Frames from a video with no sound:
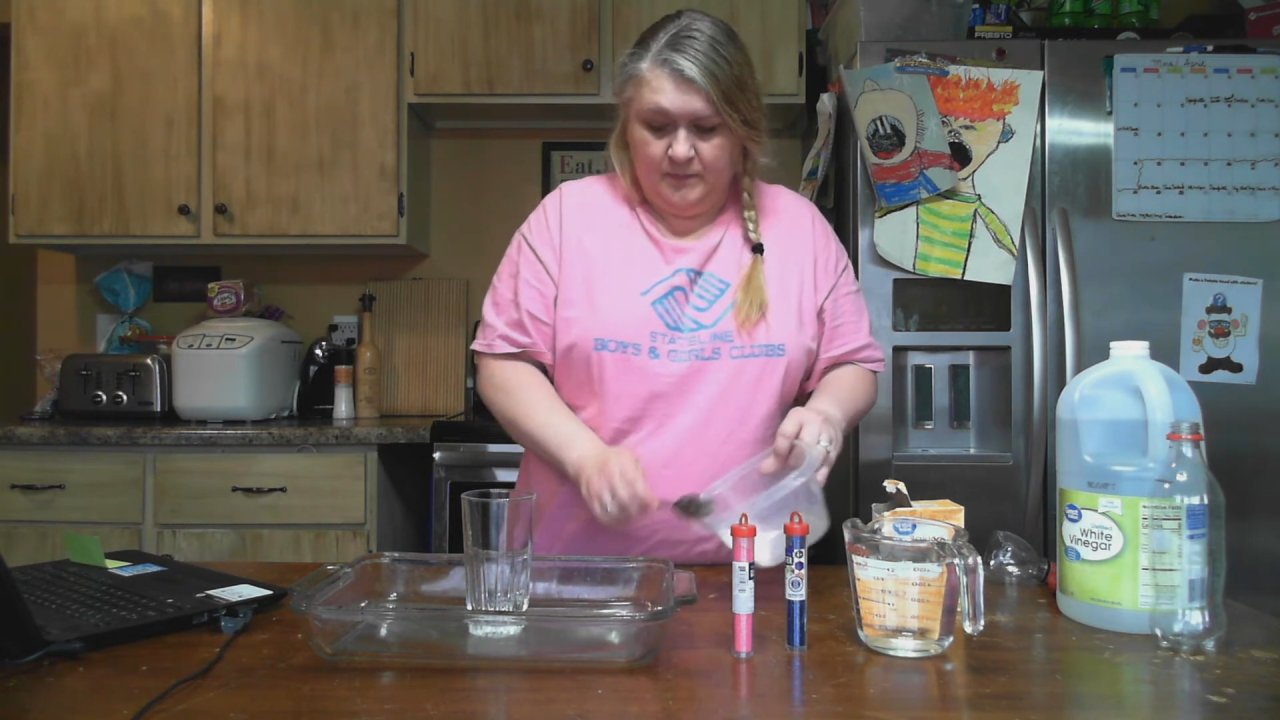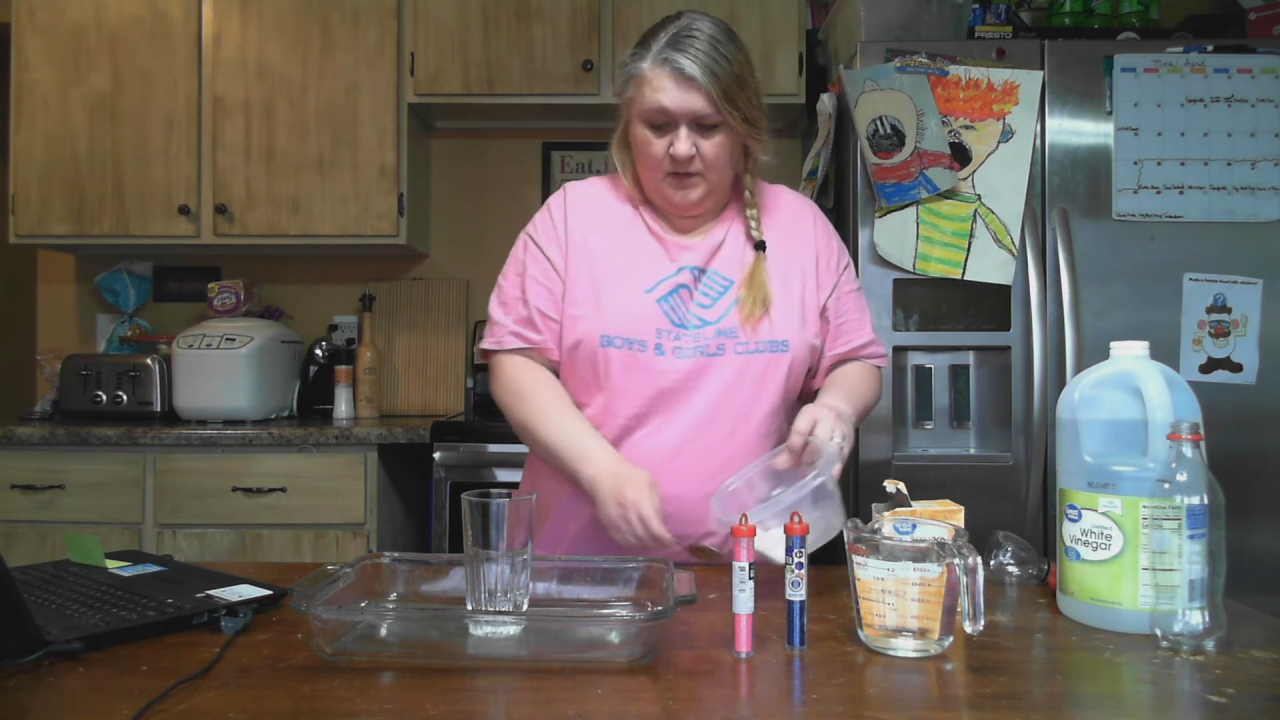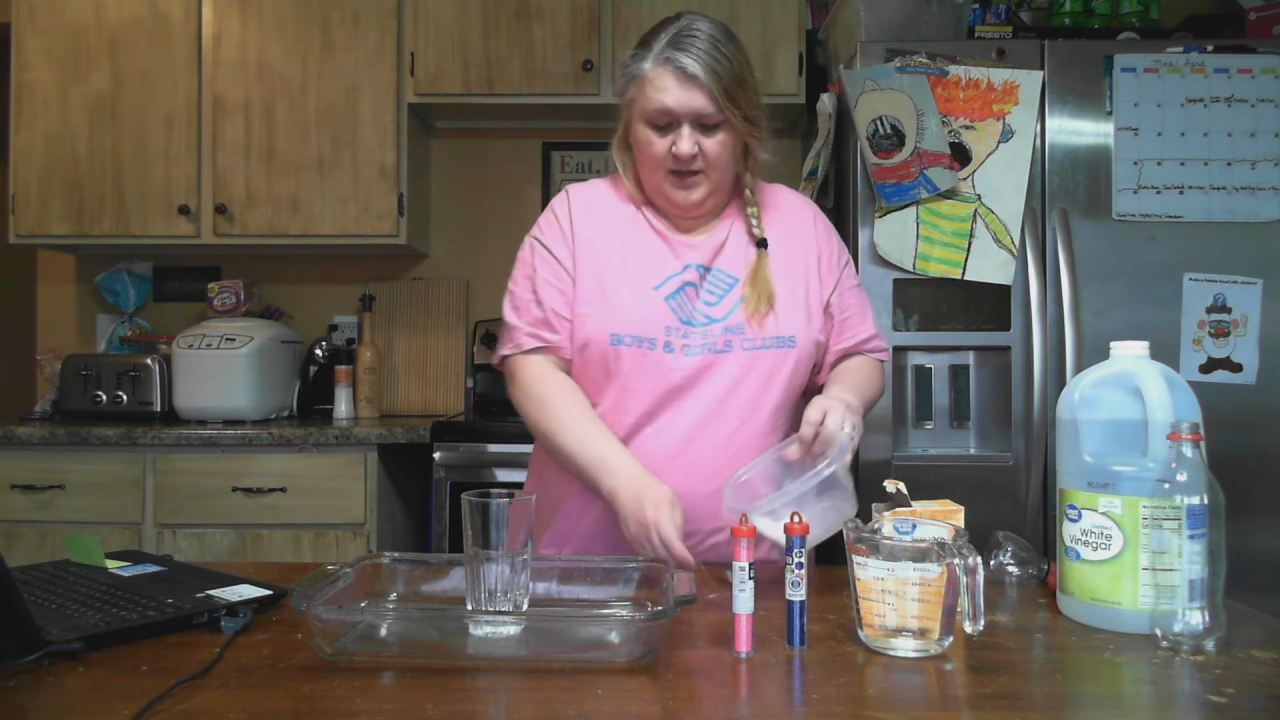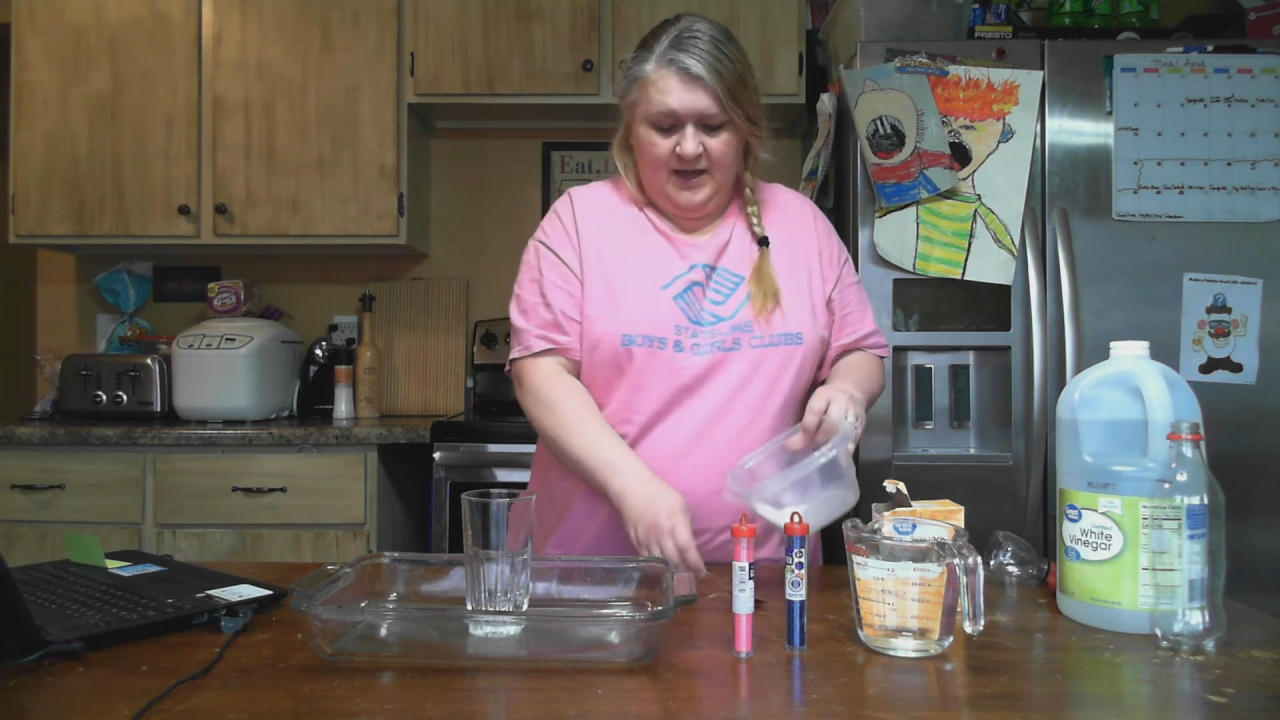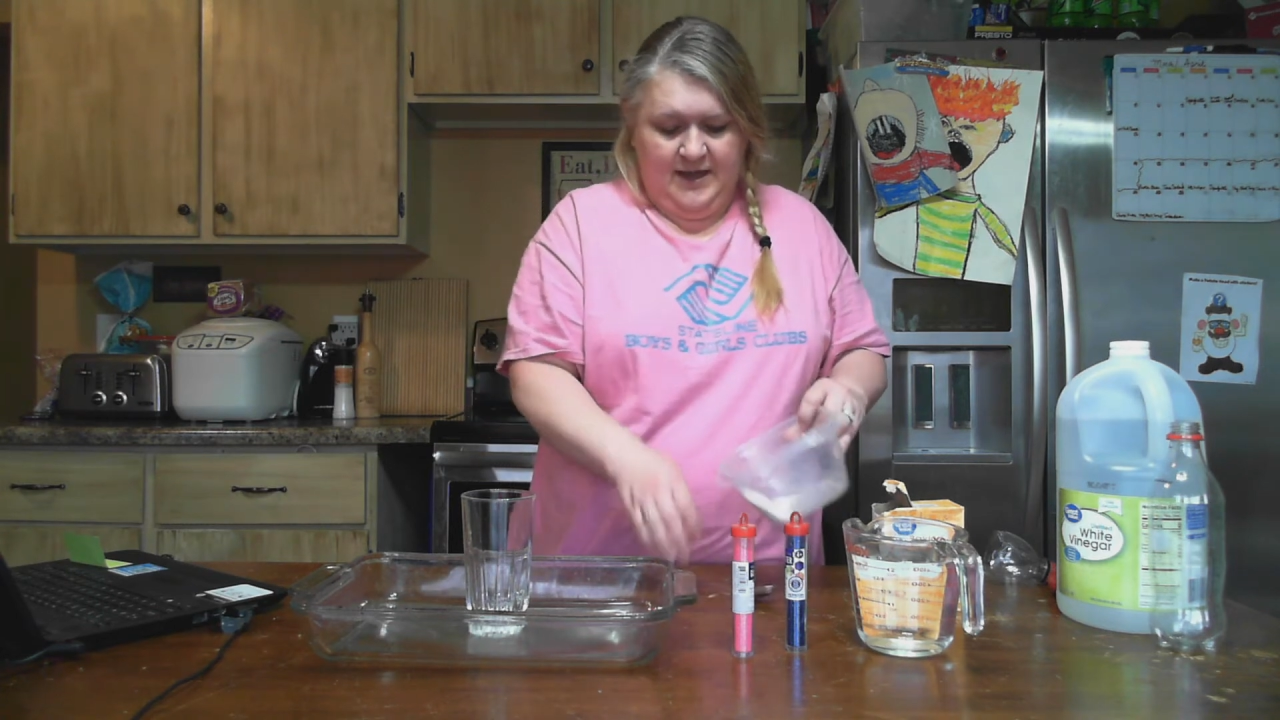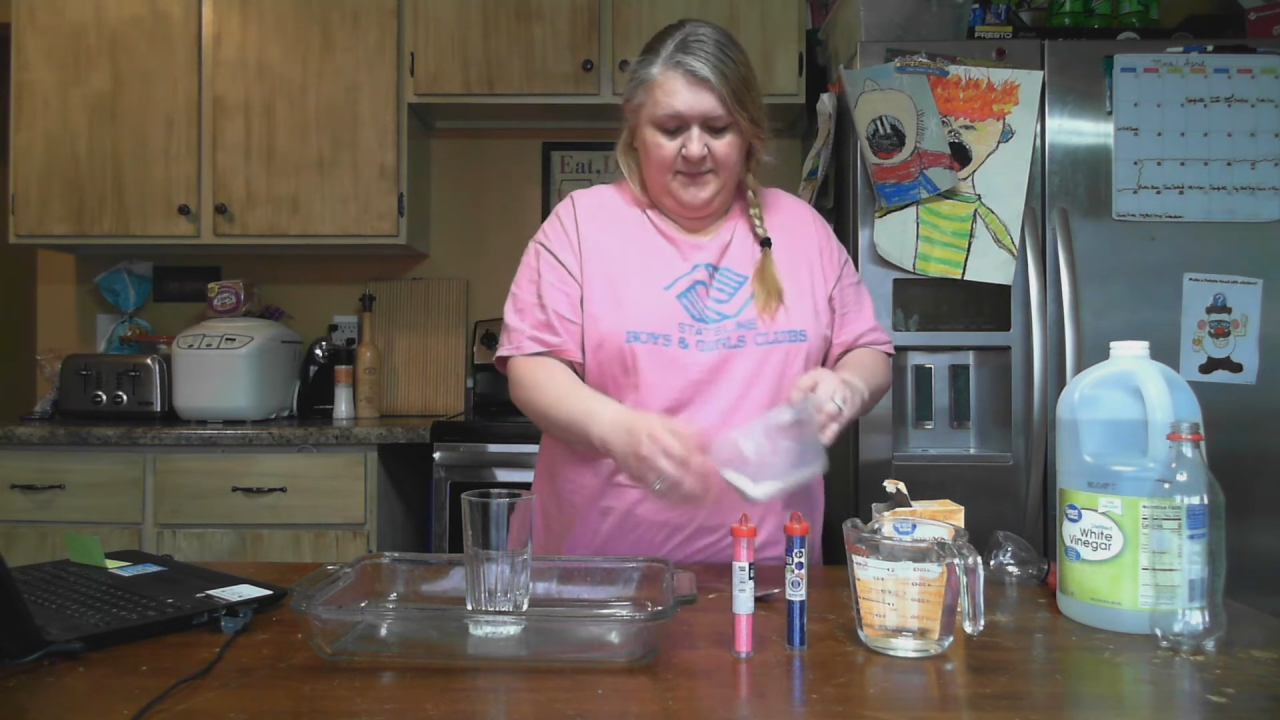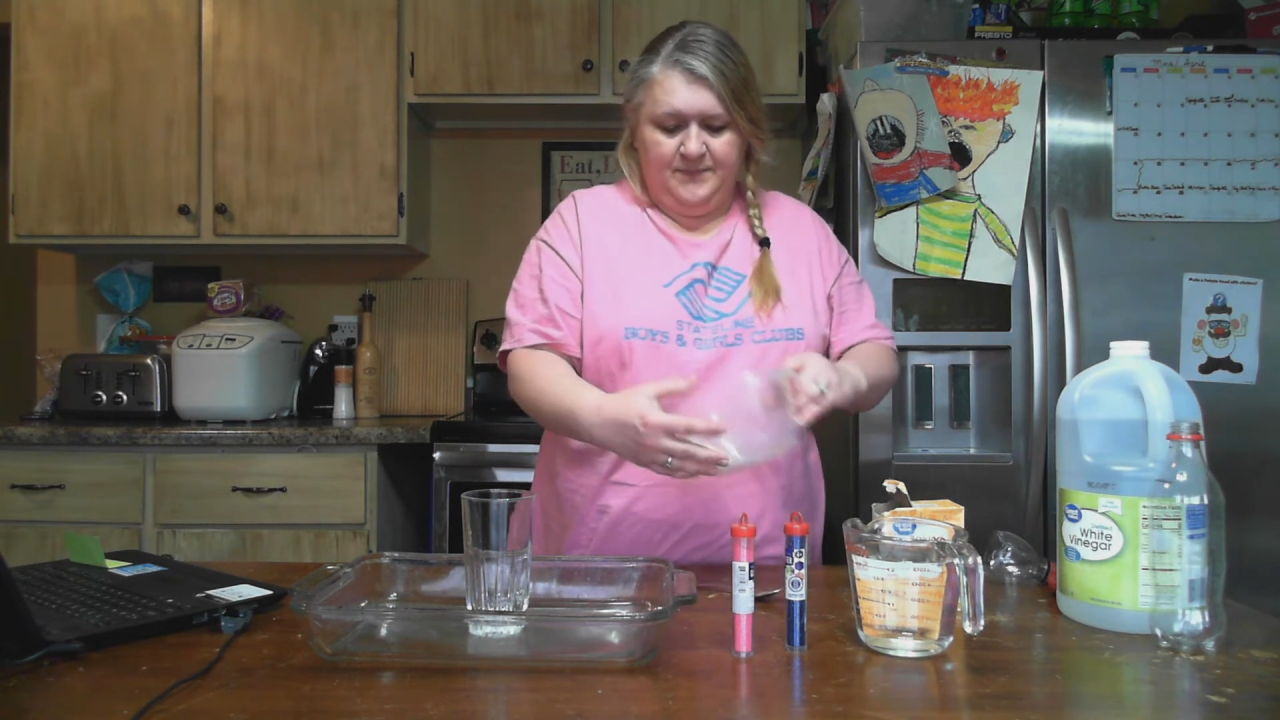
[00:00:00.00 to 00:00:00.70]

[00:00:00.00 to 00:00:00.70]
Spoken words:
Okay.